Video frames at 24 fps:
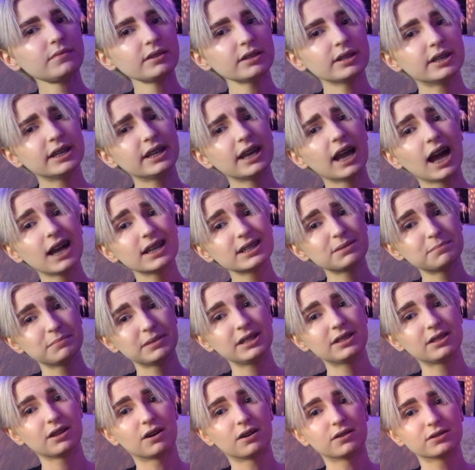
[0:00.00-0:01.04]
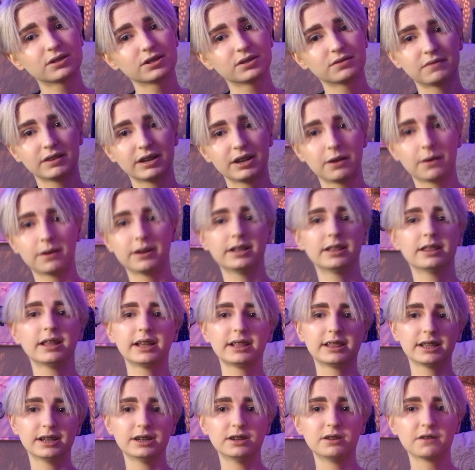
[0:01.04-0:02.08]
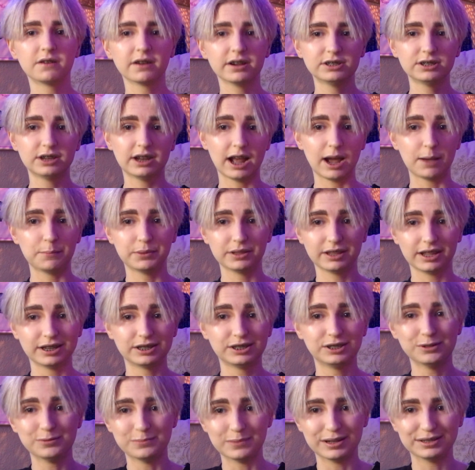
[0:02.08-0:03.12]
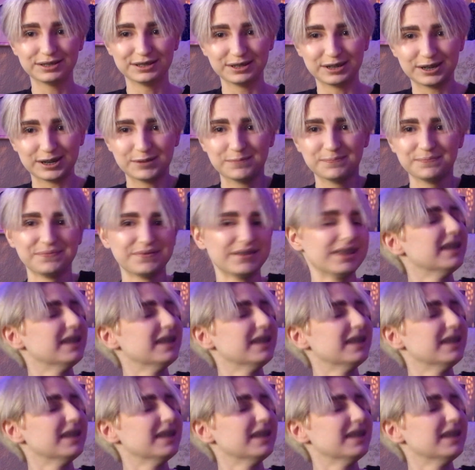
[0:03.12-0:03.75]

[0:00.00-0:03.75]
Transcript: he has a meet the alters video on it like the integration happened like two months ago